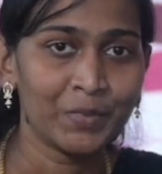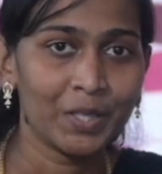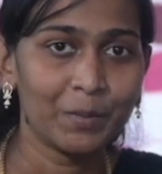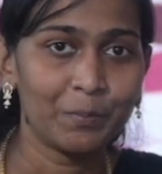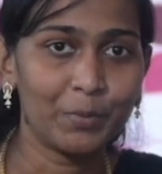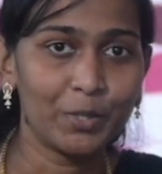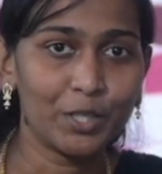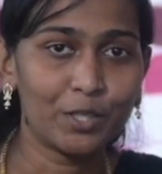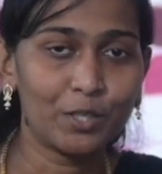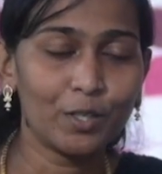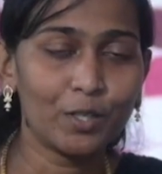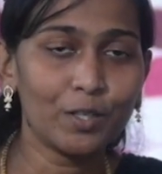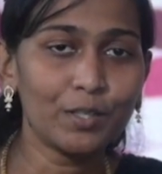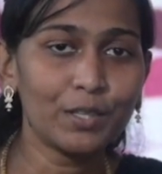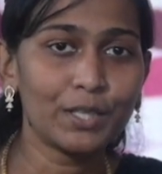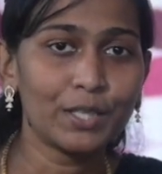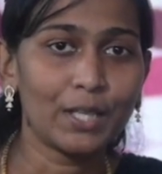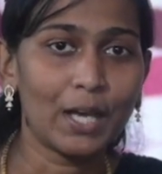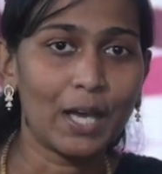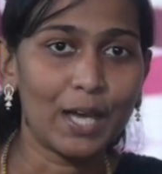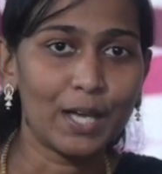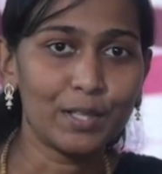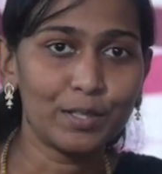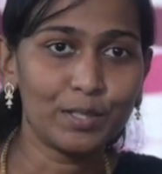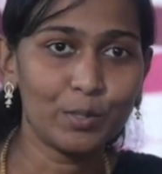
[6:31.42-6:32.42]
Because
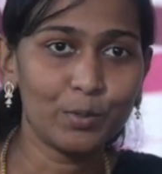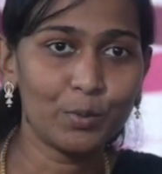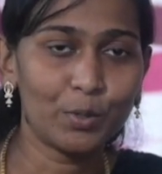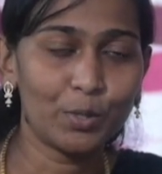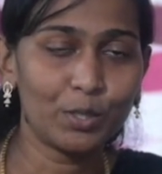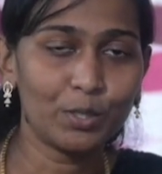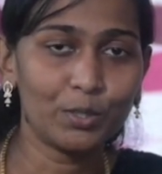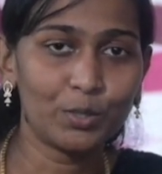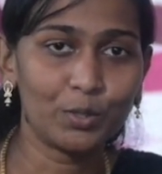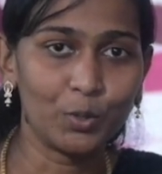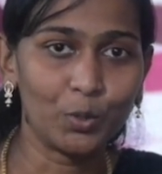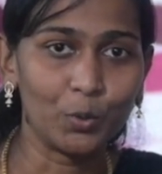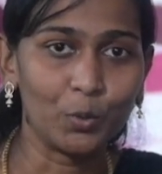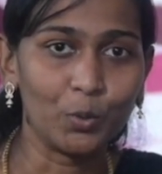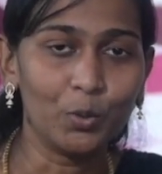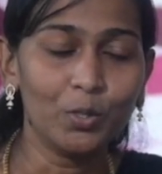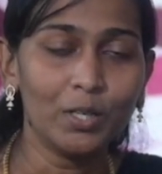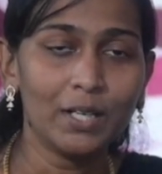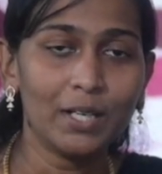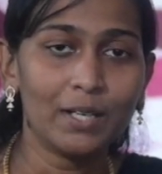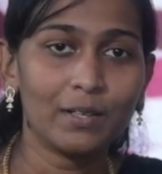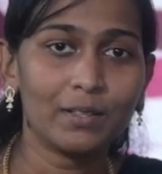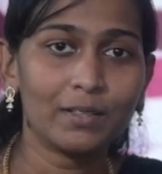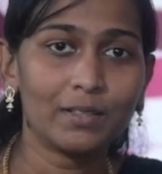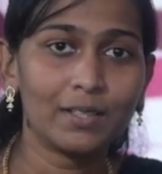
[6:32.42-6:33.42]
as you all know
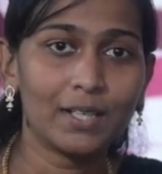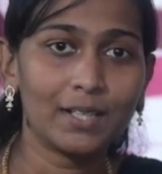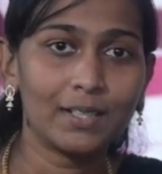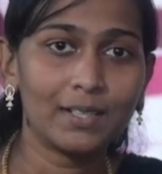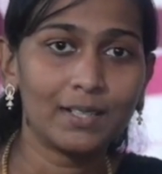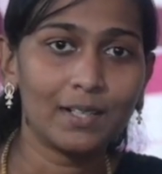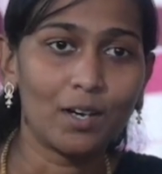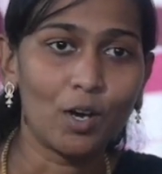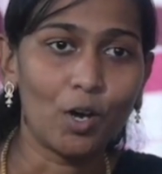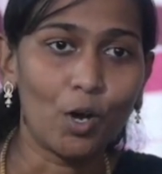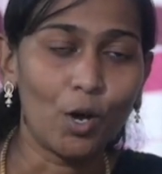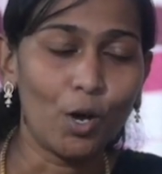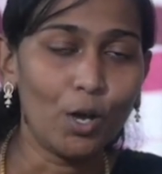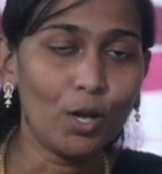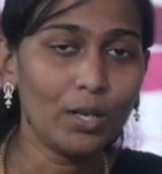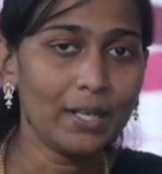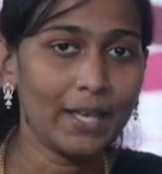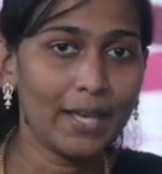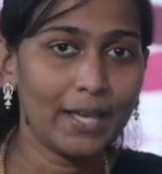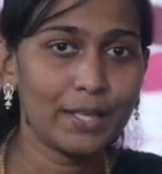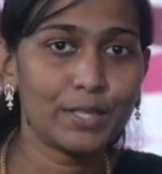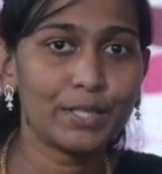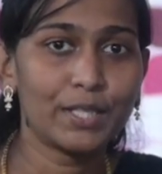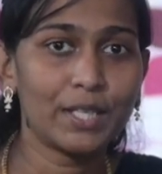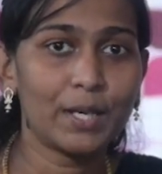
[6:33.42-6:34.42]
that all
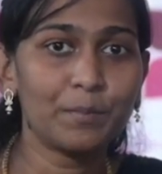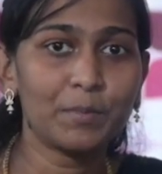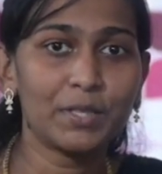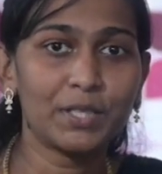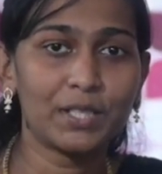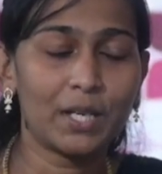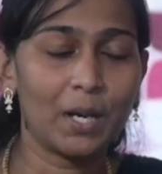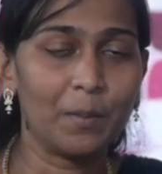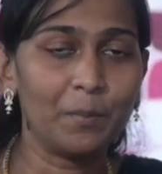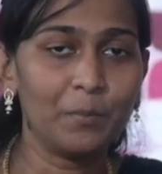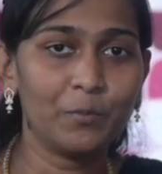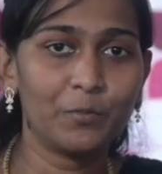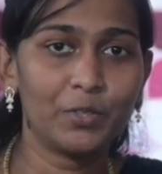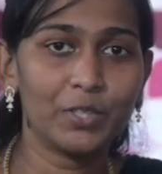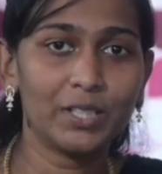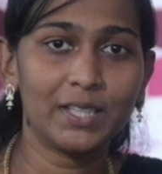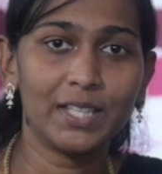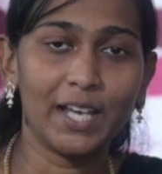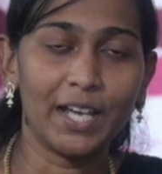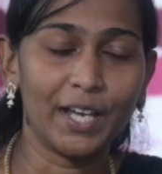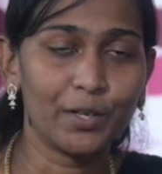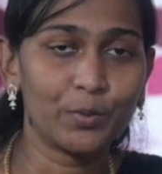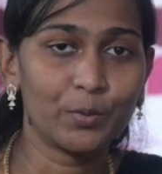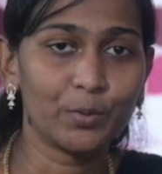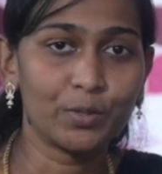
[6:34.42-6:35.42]
exams come with
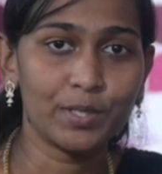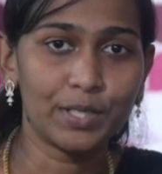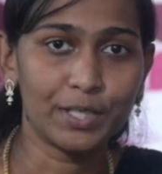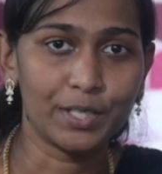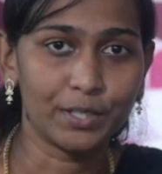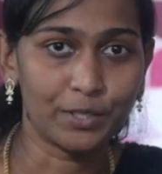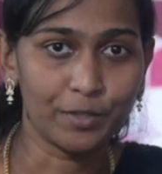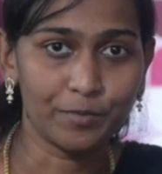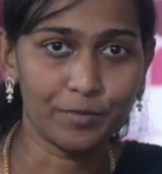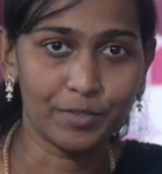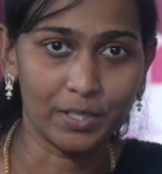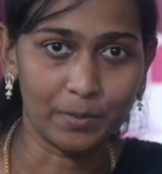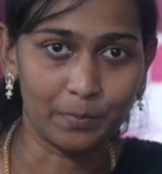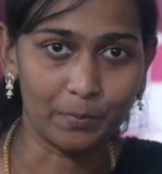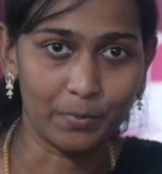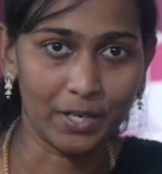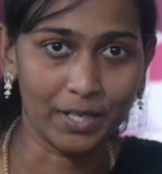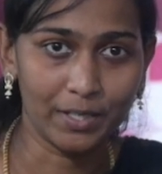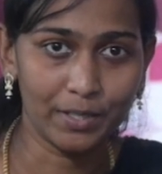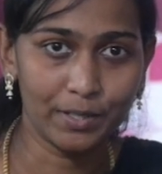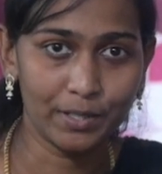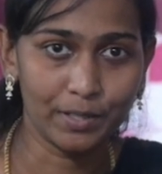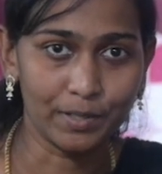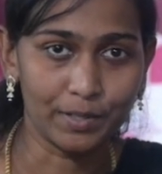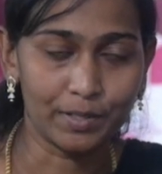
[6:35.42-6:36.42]
their own set of
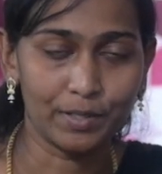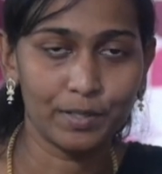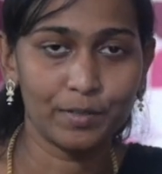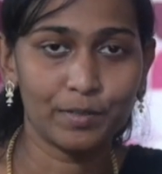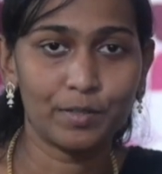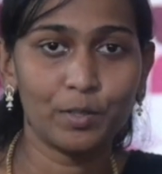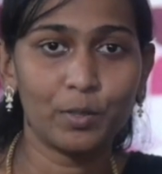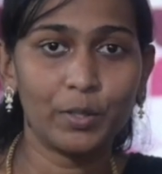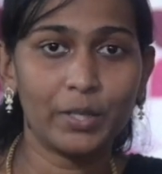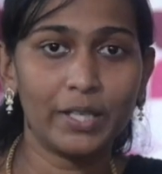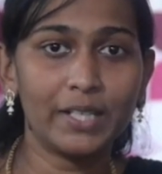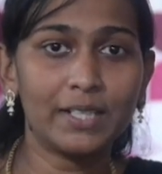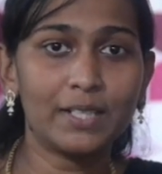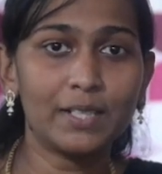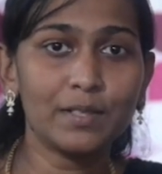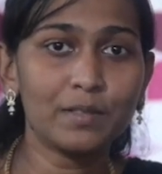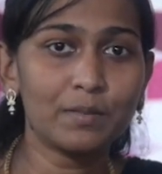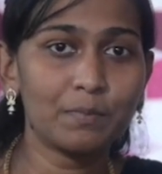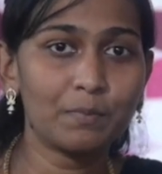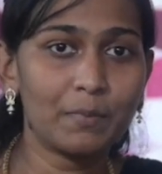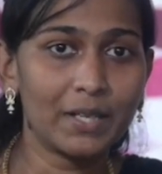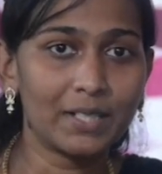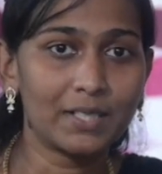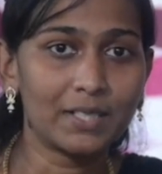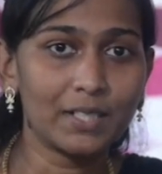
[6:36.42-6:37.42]
surprises. So it is
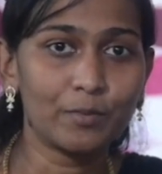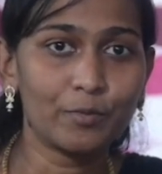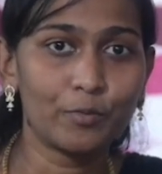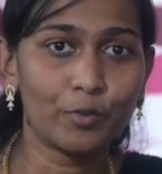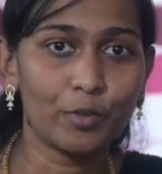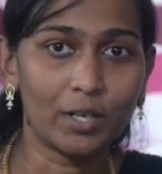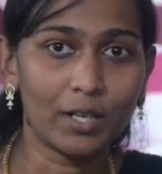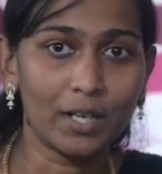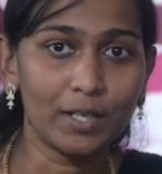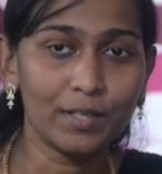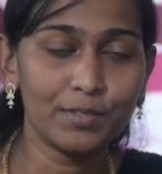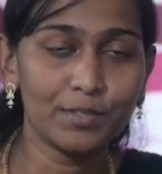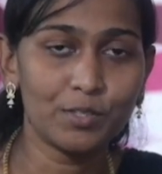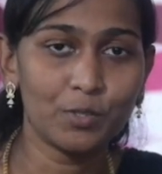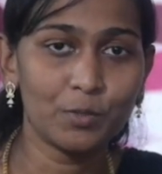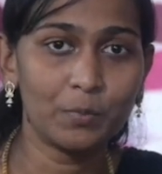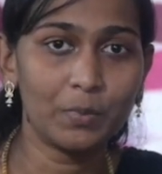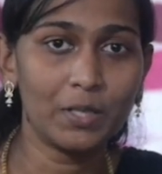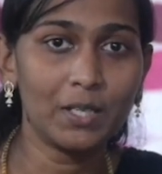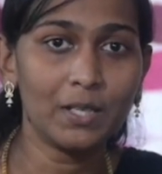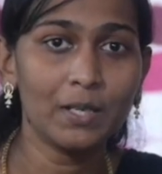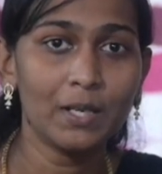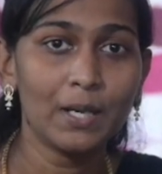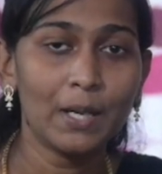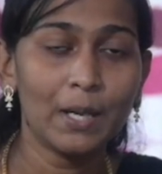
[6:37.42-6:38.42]
better for us to
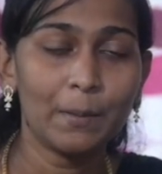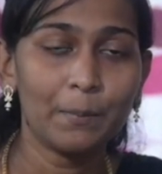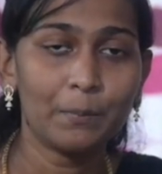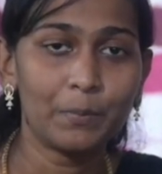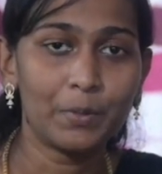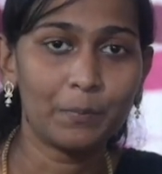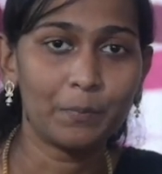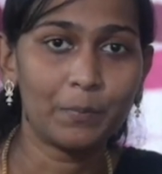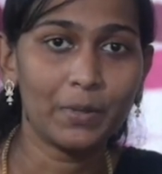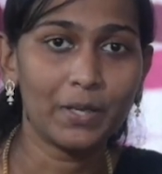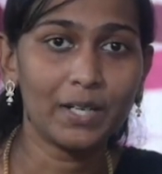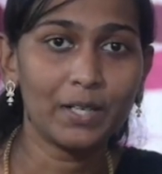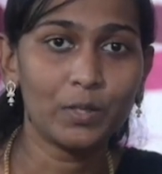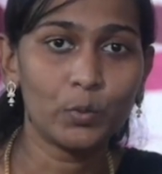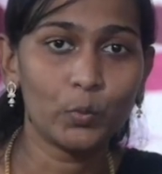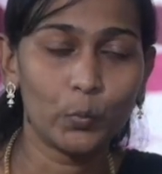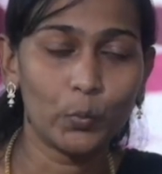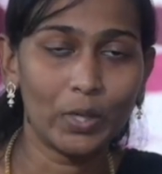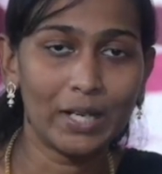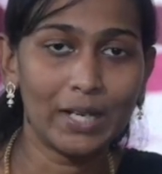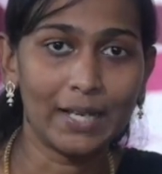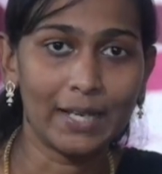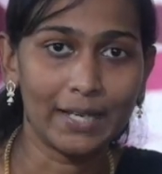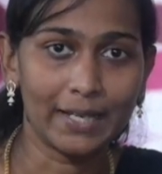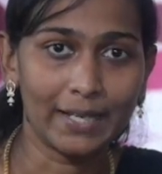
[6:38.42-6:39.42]
be prepared
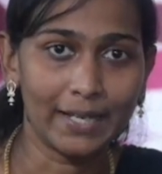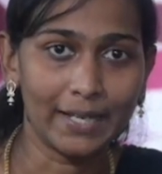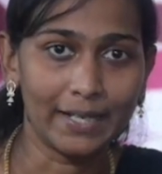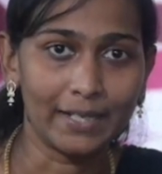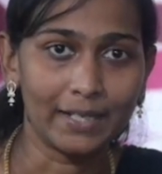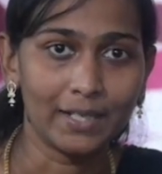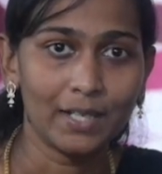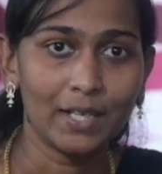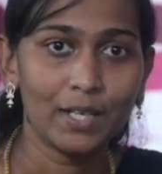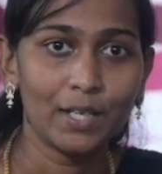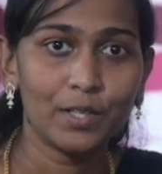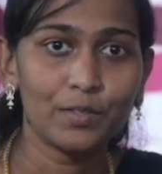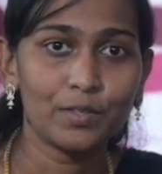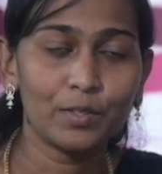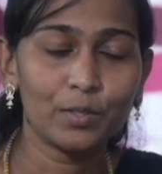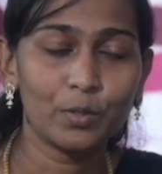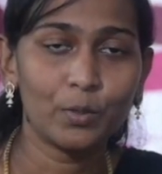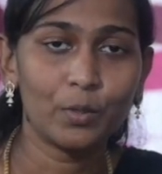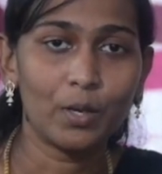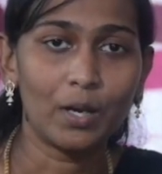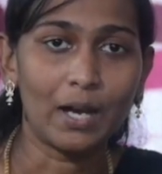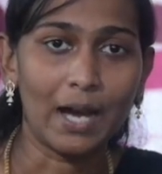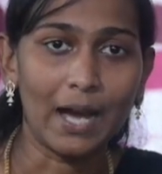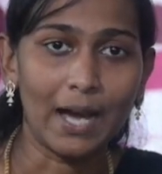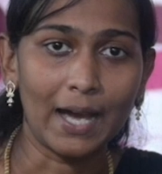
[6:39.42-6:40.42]
well ahead.
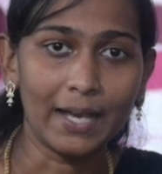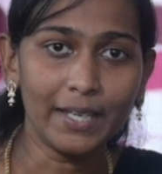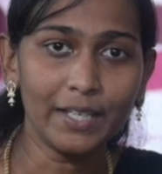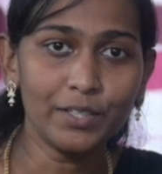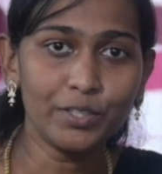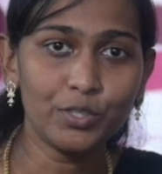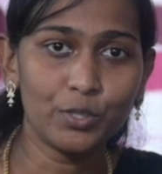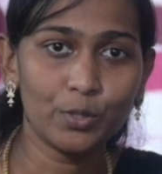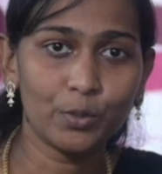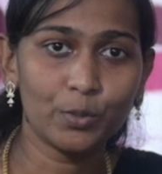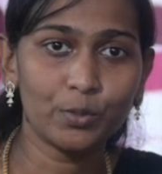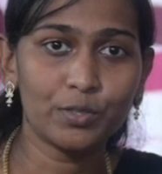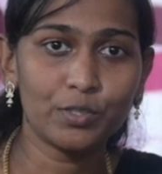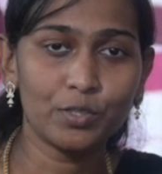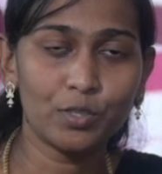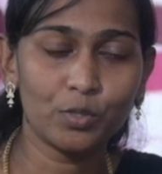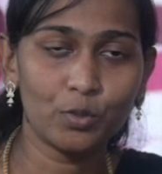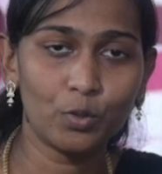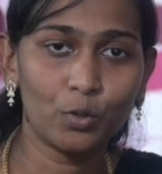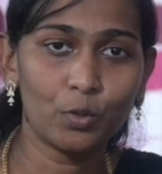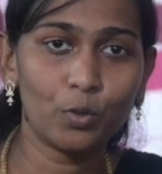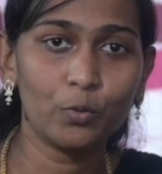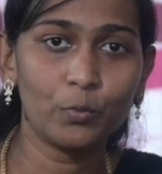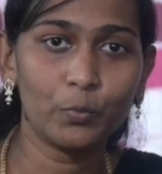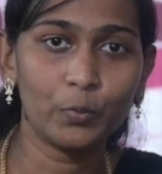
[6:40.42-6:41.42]
So I chose to
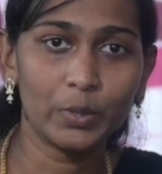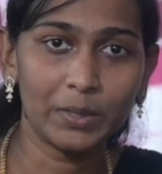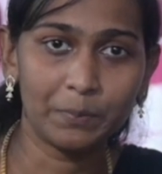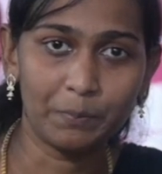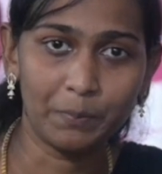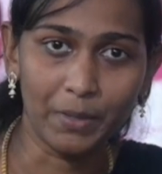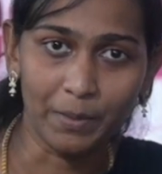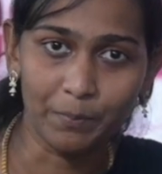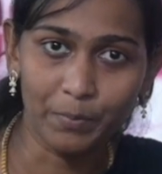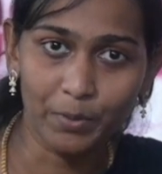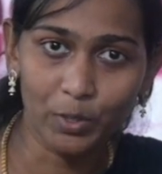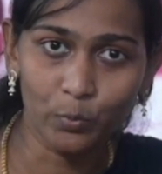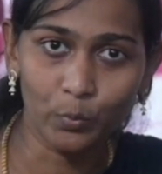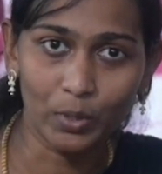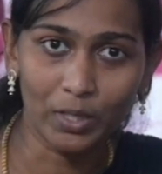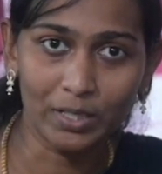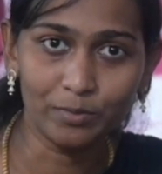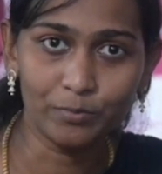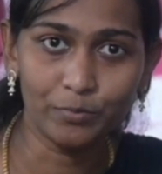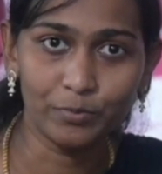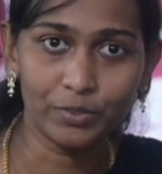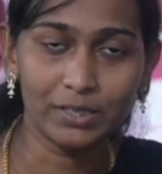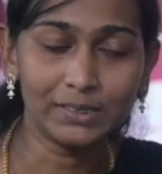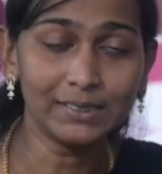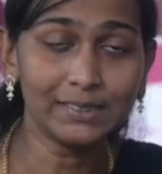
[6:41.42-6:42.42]
go with paper
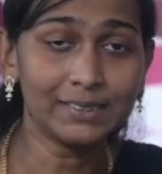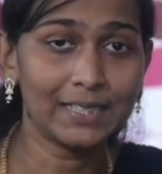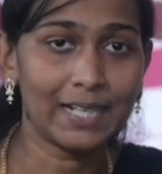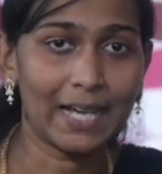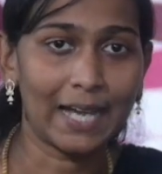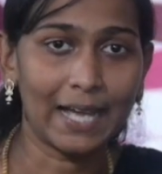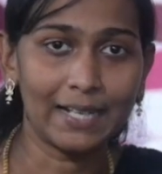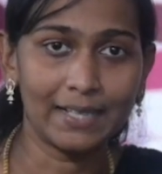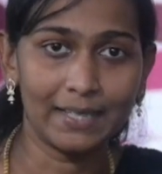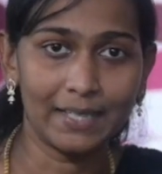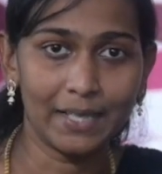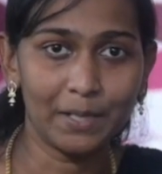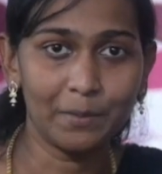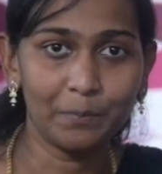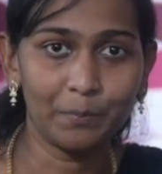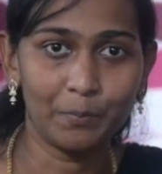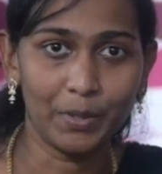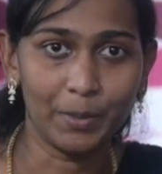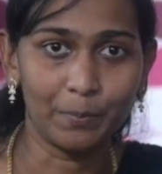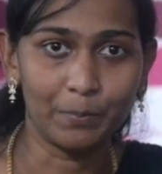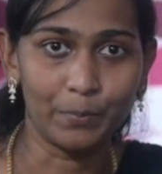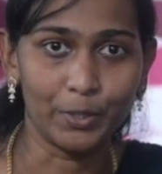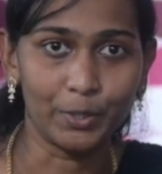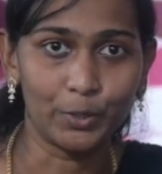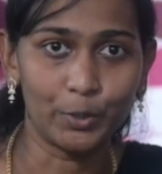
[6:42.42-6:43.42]
1 first and then
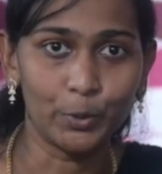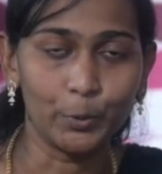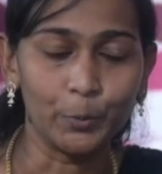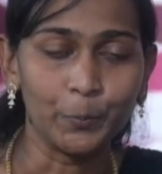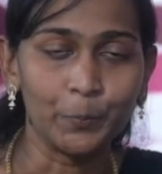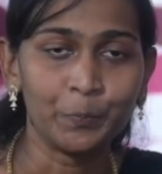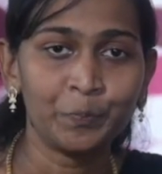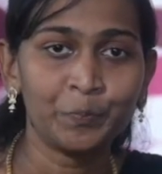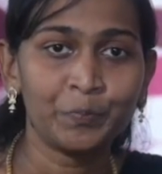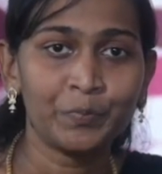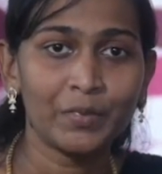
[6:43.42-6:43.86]
paper 2.